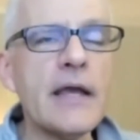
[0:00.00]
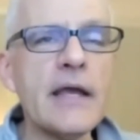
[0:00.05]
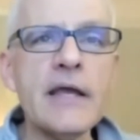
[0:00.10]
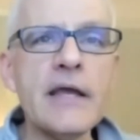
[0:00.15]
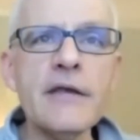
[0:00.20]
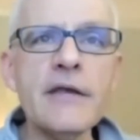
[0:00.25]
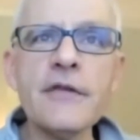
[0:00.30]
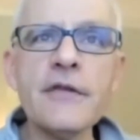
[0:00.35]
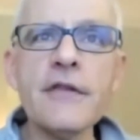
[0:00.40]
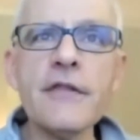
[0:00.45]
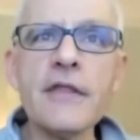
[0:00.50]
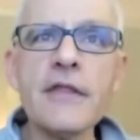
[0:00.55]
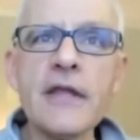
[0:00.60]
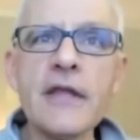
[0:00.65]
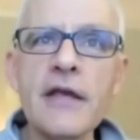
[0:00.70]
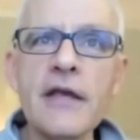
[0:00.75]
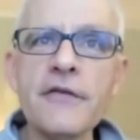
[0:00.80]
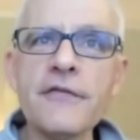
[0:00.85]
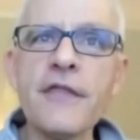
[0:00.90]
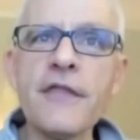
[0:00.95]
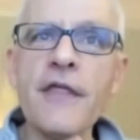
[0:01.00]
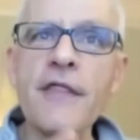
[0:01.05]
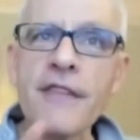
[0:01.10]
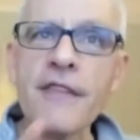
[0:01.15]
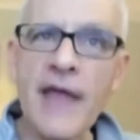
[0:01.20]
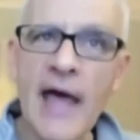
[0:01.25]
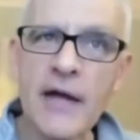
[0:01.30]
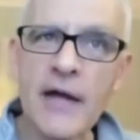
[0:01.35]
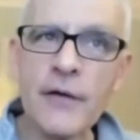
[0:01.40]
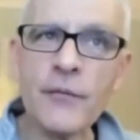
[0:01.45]
is it the case
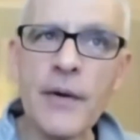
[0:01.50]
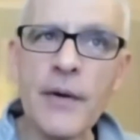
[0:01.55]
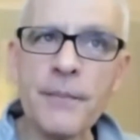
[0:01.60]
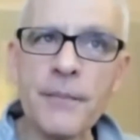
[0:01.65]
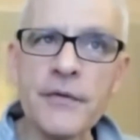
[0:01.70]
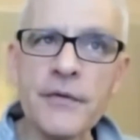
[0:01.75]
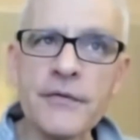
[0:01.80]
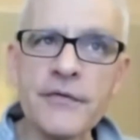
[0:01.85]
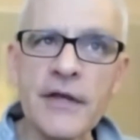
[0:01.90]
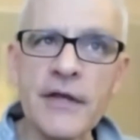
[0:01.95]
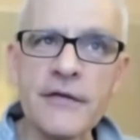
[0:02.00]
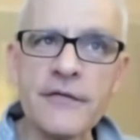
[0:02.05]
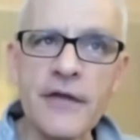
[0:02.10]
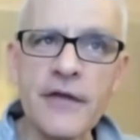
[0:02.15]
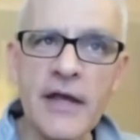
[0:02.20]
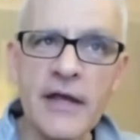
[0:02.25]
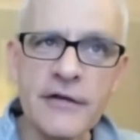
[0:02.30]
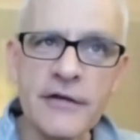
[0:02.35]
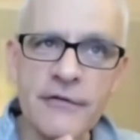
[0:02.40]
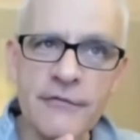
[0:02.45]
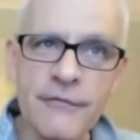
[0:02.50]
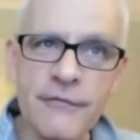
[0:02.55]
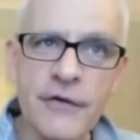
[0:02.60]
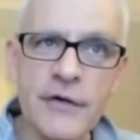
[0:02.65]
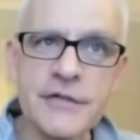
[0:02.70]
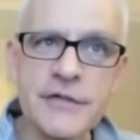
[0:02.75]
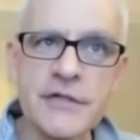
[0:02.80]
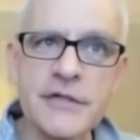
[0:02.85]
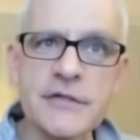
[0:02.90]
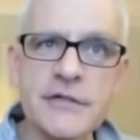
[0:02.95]
that represents a
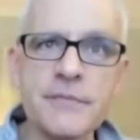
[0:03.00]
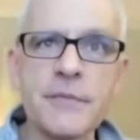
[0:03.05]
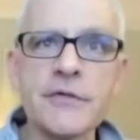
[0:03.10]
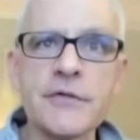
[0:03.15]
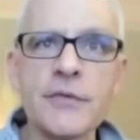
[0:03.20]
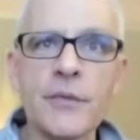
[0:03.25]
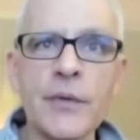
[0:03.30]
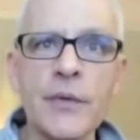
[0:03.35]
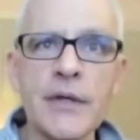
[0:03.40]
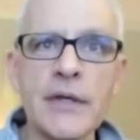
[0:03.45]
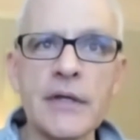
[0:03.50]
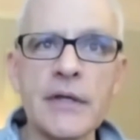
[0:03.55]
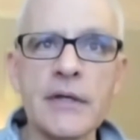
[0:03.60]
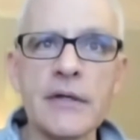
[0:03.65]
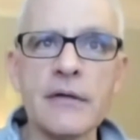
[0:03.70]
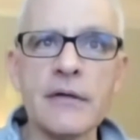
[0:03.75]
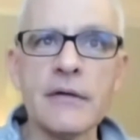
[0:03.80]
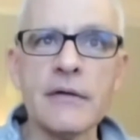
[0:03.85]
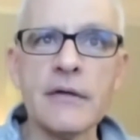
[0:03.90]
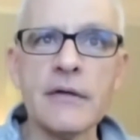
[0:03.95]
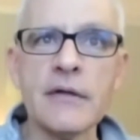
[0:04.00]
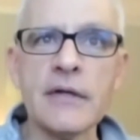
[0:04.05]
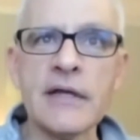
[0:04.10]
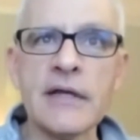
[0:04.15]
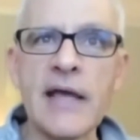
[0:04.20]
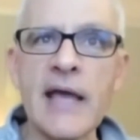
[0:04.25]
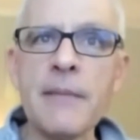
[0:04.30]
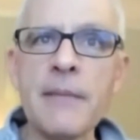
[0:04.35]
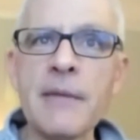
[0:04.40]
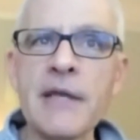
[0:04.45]
divergence between
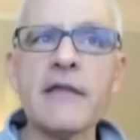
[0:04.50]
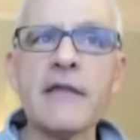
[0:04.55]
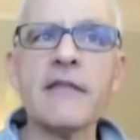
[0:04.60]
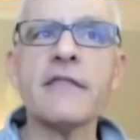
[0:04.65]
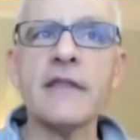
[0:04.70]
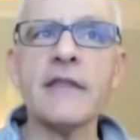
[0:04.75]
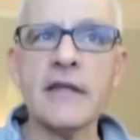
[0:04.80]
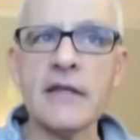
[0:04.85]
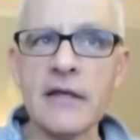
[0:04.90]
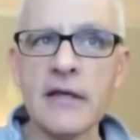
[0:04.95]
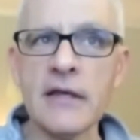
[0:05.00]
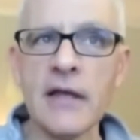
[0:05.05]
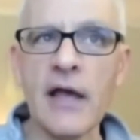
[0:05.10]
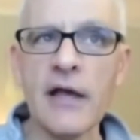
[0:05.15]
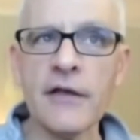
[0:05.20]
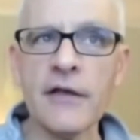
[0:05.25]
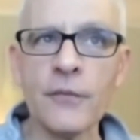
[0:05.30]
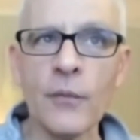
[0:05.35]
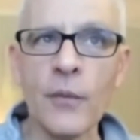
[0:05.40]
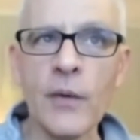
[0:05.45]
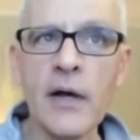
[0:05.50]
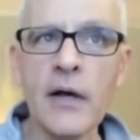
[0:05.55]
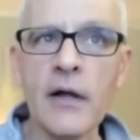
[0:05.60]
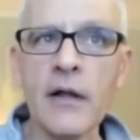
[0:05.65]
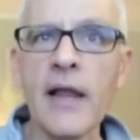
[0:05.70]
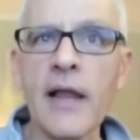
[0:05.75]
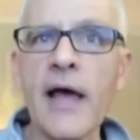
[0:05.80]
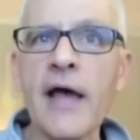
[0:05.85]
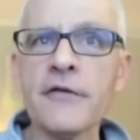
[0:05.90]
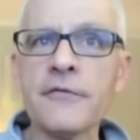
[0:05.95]
gaming thinking as
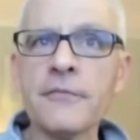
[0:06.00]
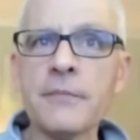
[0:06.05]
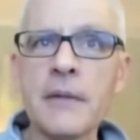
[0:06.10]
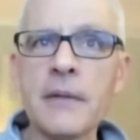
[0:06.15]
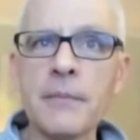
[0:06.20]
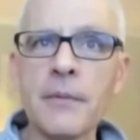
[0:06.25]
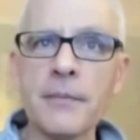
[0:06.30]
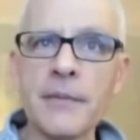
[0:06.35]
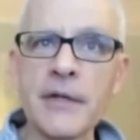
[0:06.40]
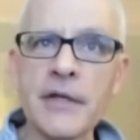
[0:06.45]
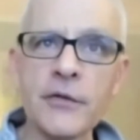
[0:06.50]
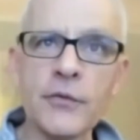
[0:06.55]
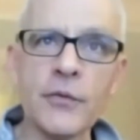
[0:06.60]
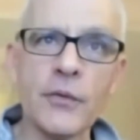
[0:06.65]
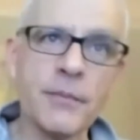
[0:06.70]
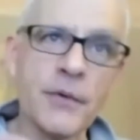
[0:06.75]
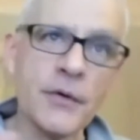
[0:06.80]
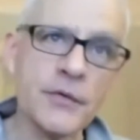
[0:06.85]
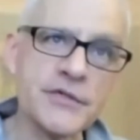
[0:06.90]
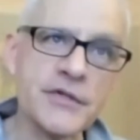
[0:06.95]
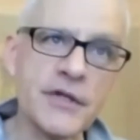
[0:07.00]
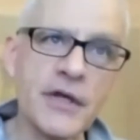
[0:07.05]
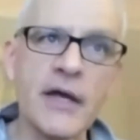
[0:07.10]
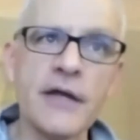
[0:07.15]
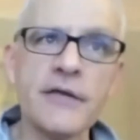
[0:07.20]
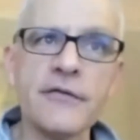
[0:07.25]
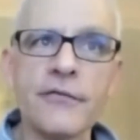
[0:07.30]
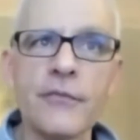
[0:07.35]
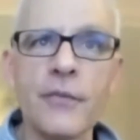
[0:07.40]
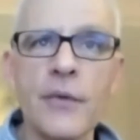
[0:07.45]
well as people begin to approach the
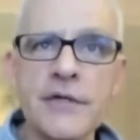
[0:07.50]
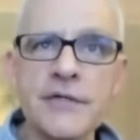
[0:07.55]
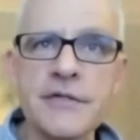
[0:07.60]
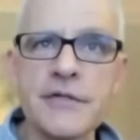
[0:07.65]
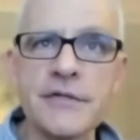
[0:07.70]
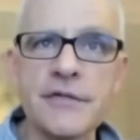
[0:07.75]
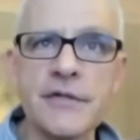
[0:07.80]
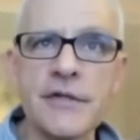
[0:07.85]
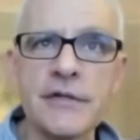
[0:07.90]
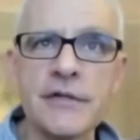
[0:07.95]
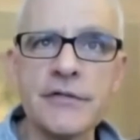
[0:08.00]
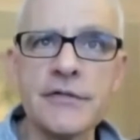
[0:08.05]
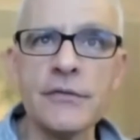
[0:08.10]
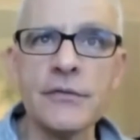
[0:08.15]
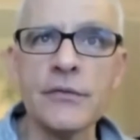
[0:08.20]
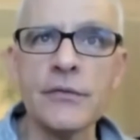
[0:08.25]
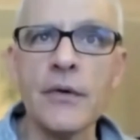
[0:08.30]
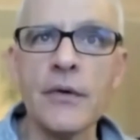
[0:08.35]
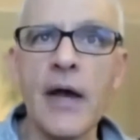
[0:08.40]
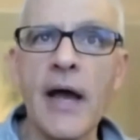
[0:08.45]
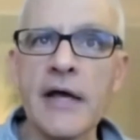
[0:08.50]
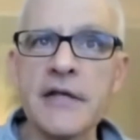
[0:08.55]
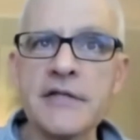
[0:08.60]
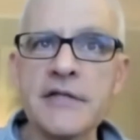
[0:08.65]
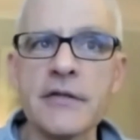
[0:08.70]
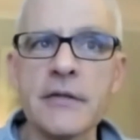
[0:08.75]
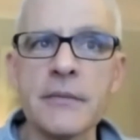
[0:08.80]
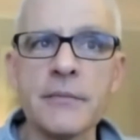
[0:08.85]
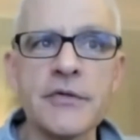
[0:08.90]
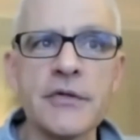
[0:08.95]
kinds of questions that you
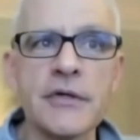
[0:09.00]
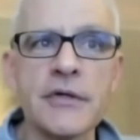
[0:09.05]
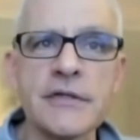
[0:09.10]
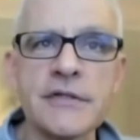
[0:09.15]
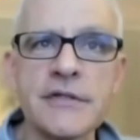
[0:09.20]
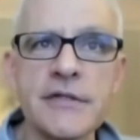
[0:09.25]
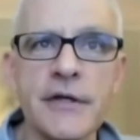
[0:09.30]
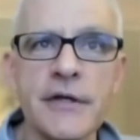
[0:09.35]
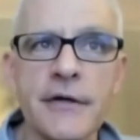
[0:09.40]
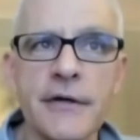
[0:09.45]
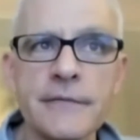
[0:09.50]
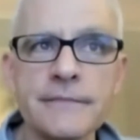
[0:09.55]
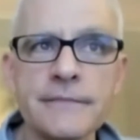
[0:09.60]
ask them to consider?